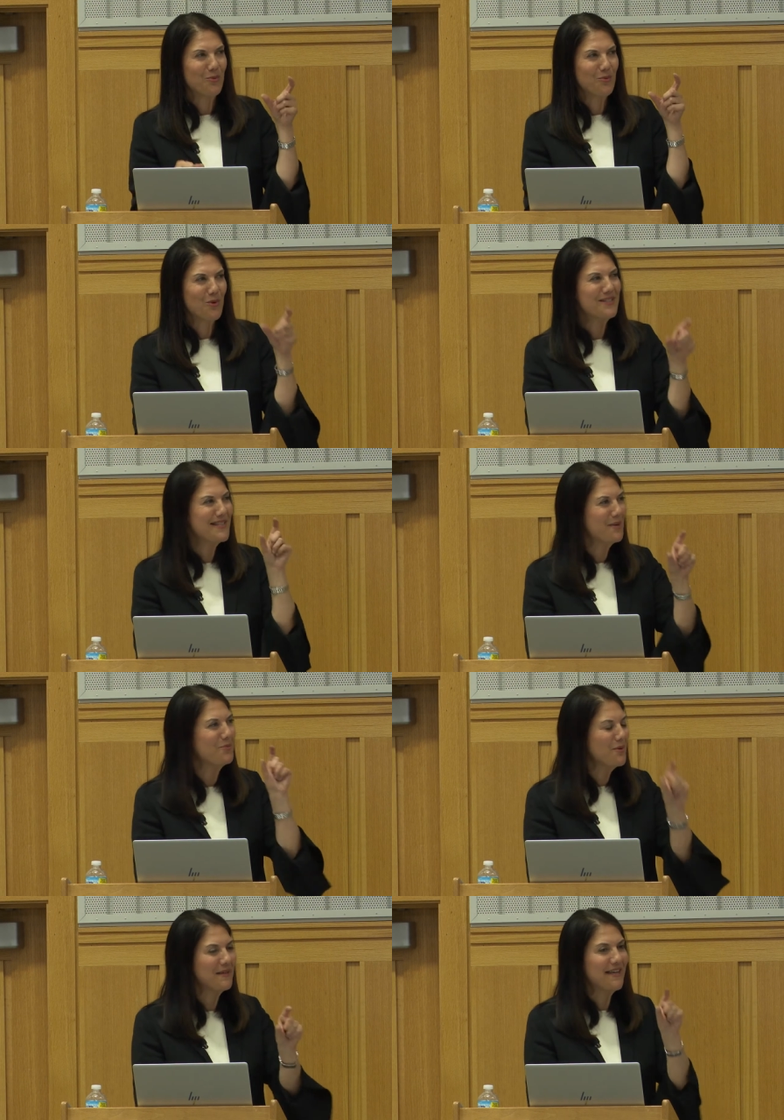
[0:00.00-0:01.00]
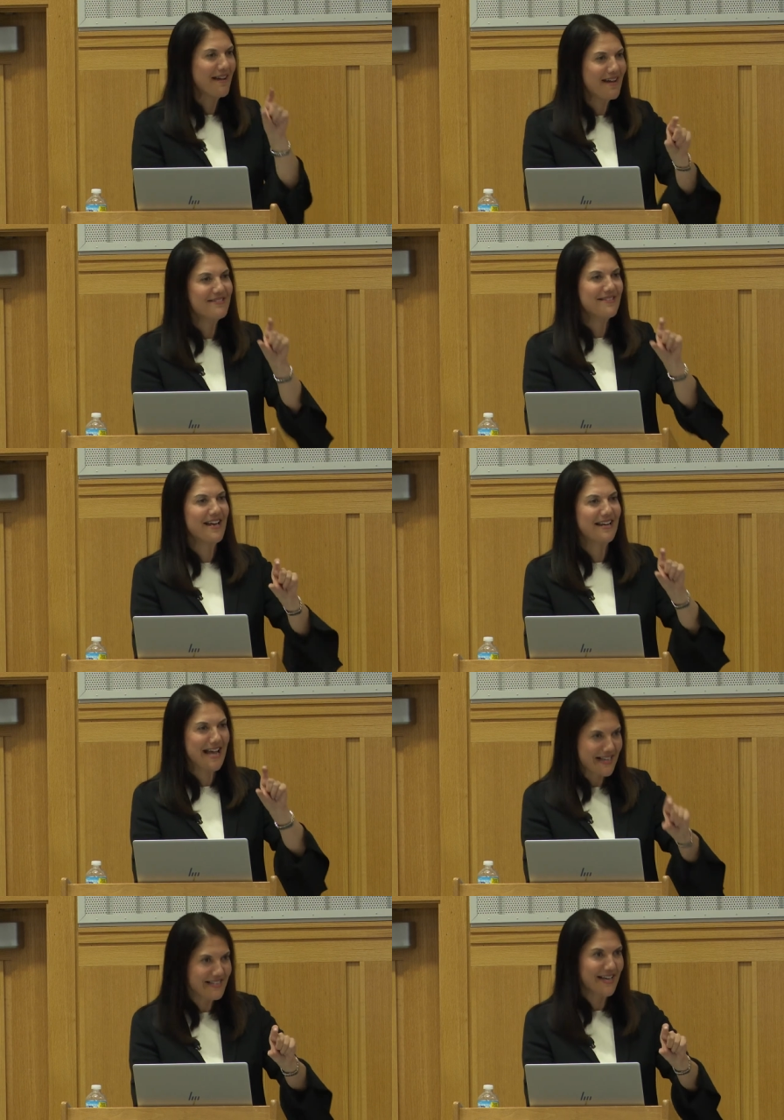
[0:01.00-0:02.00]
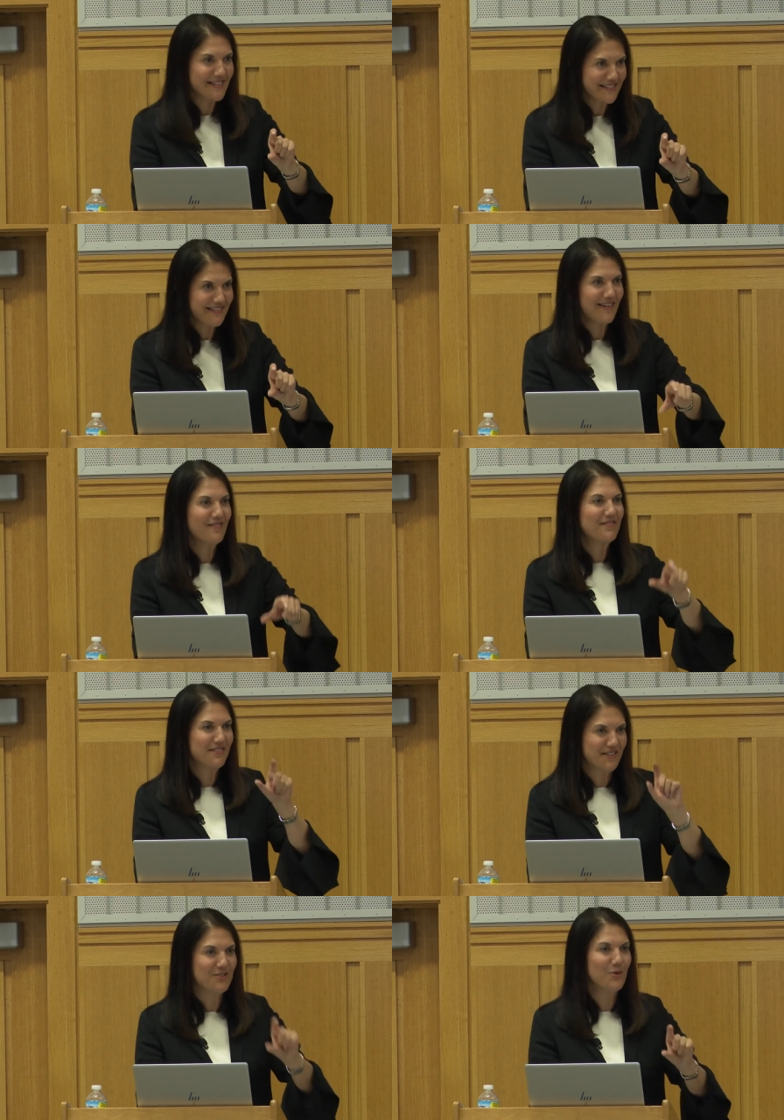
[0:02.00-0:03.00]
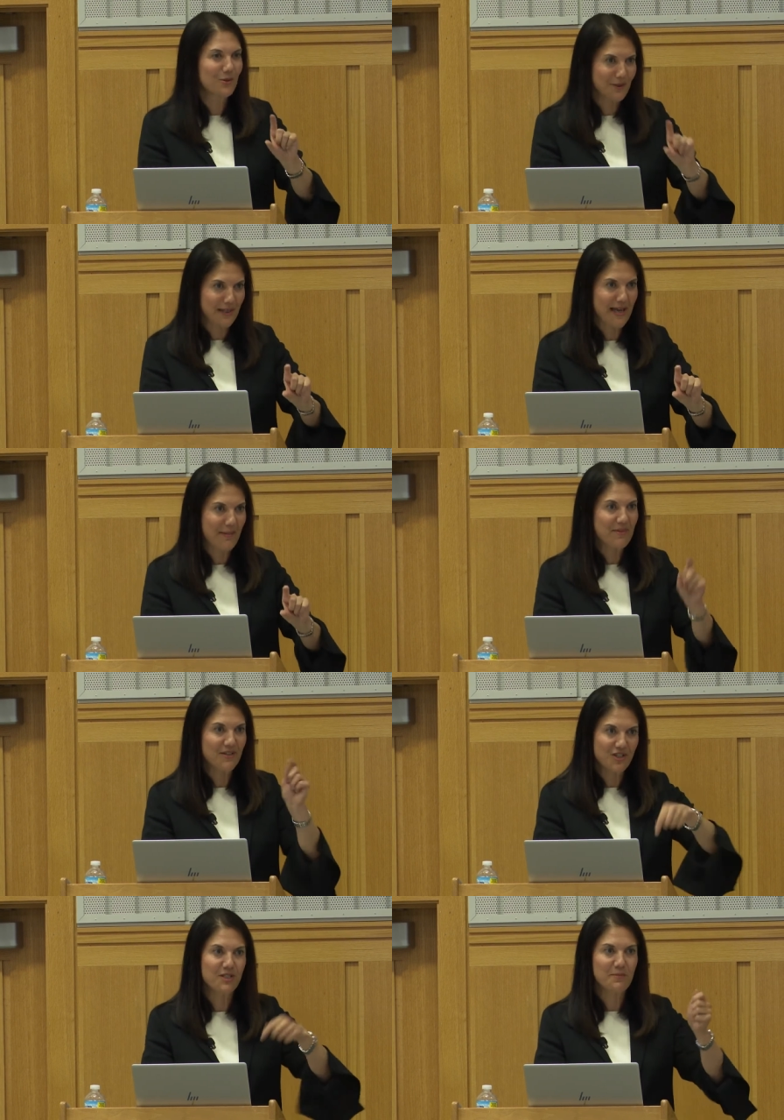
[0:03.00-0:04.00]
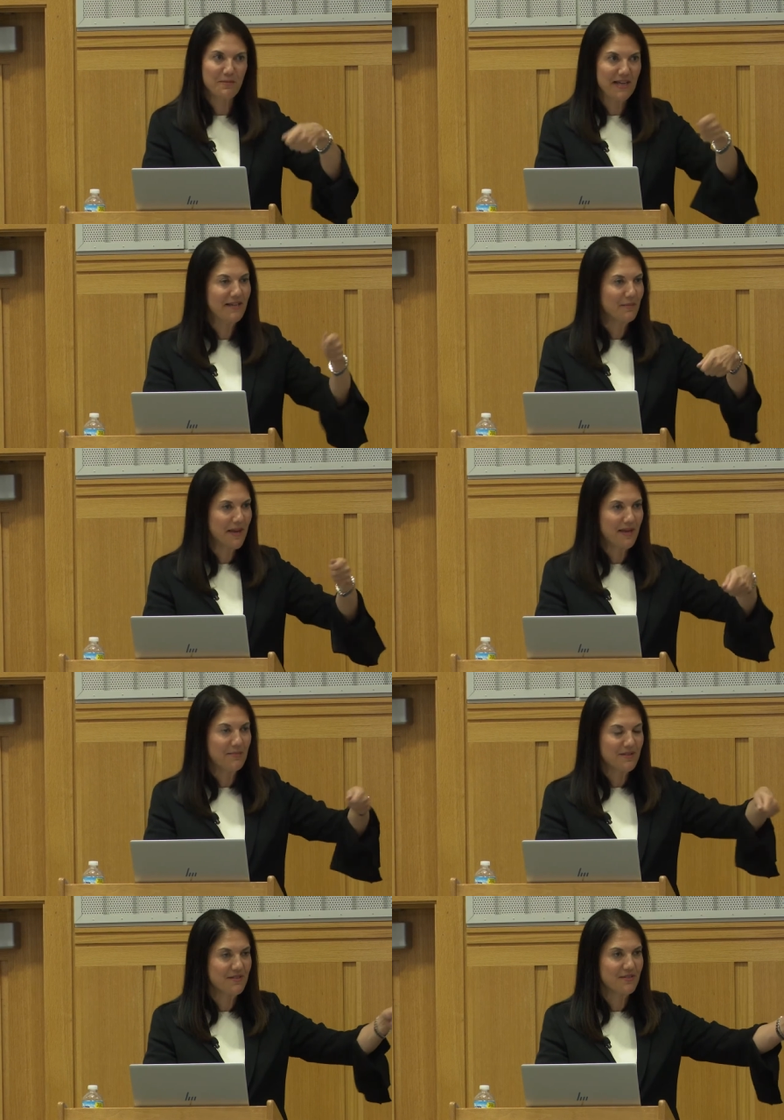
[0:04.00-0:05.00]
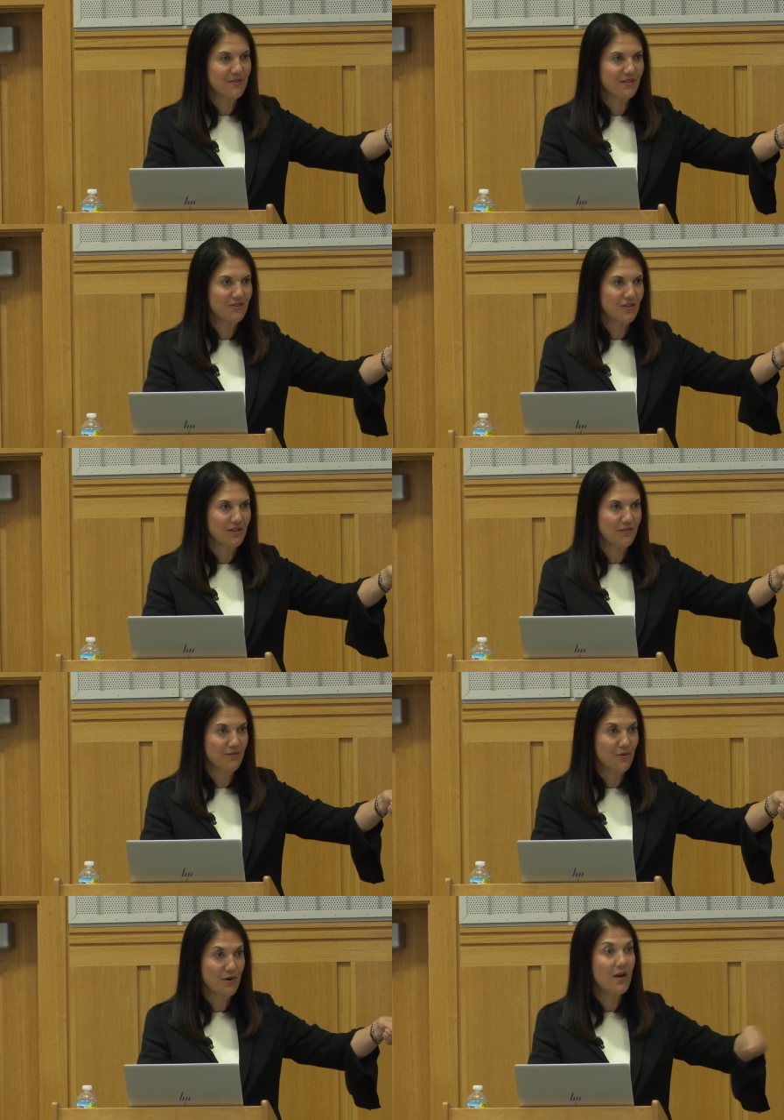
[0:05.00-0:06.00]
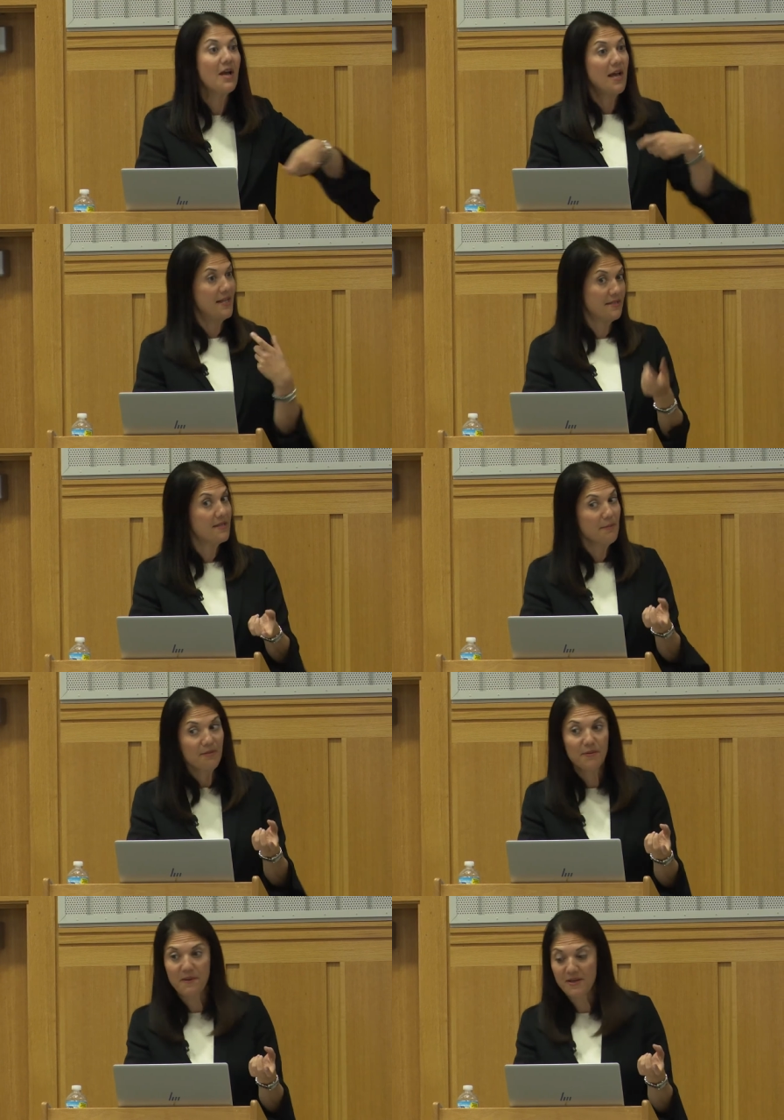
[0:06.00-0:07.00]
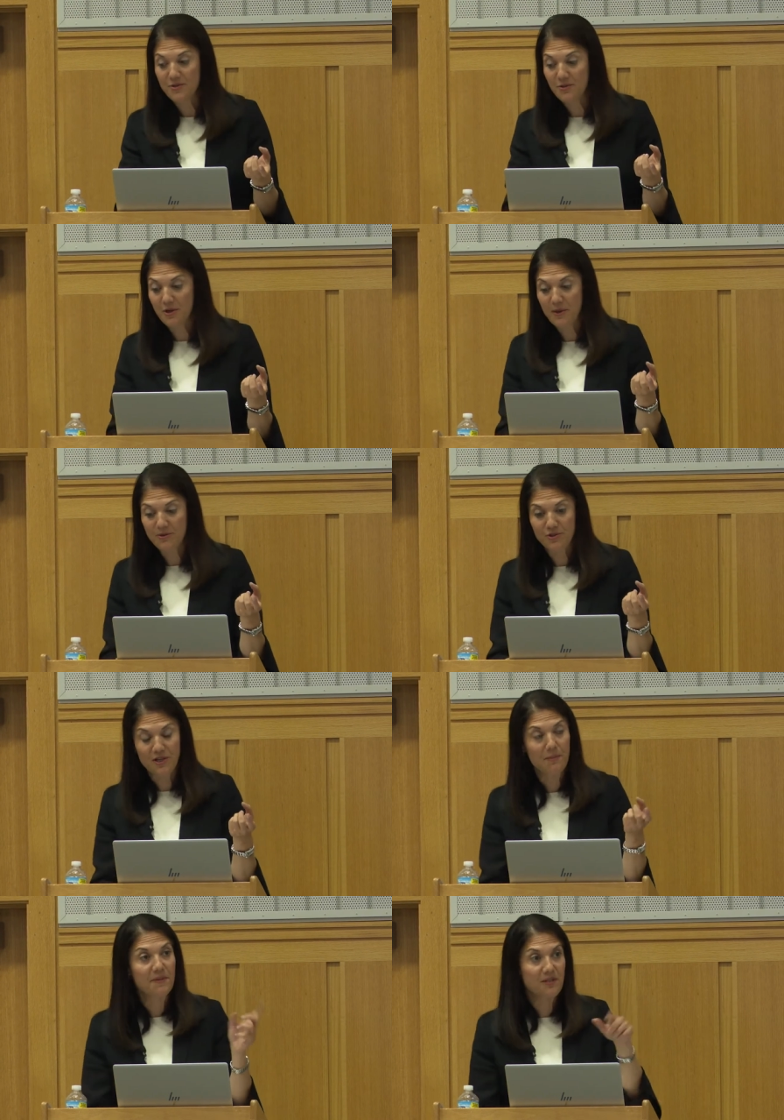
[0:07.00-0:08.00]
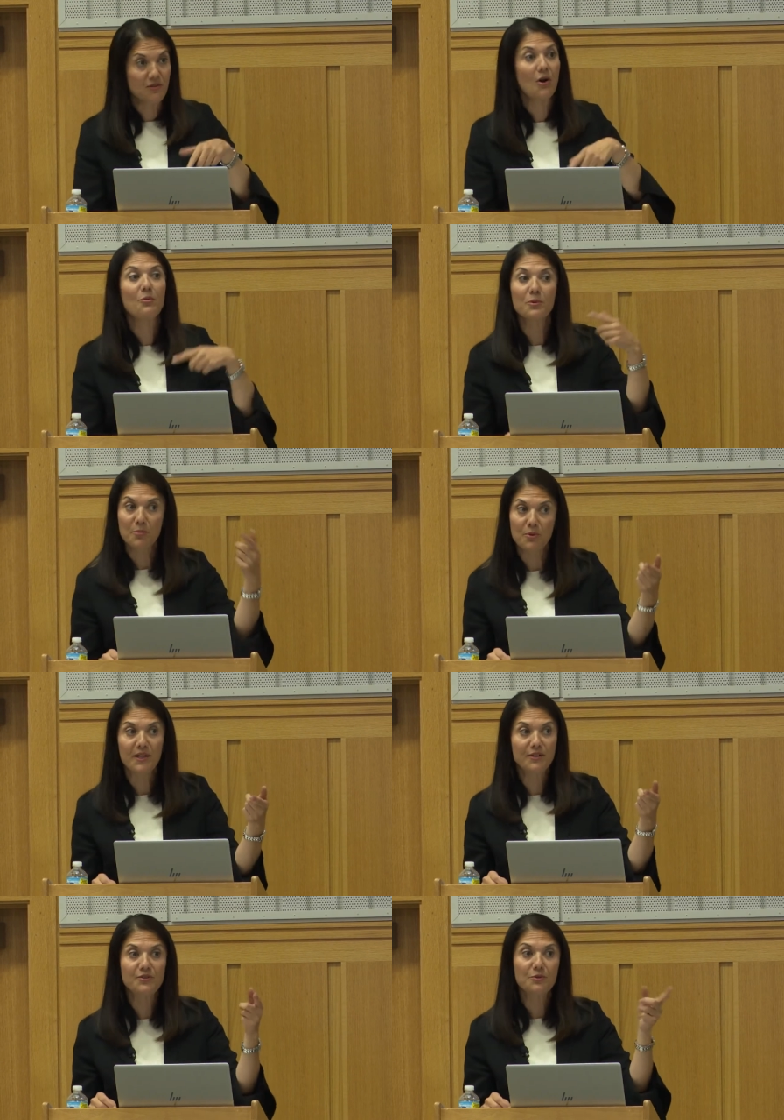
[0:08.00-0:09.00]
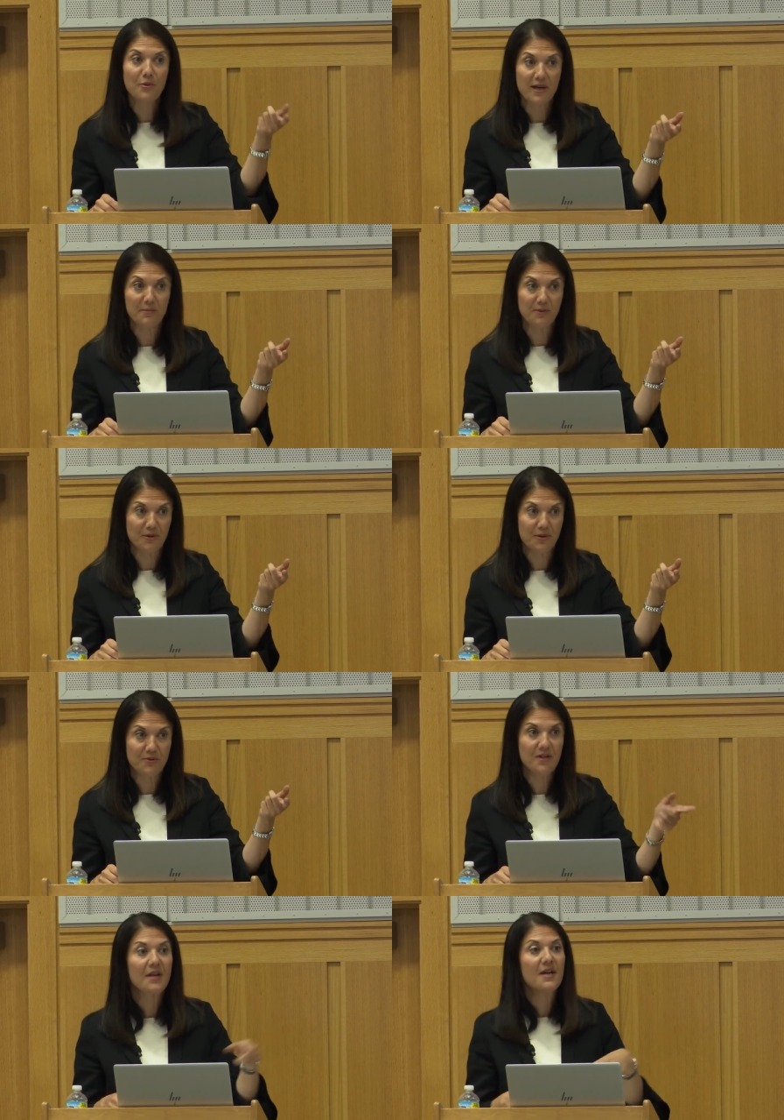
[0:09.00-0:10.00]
Once that woman has that asset of the solar lamp that she's been making payments diligently for, and some of the pay-as-you-go energy companies are reporting to credit bureaus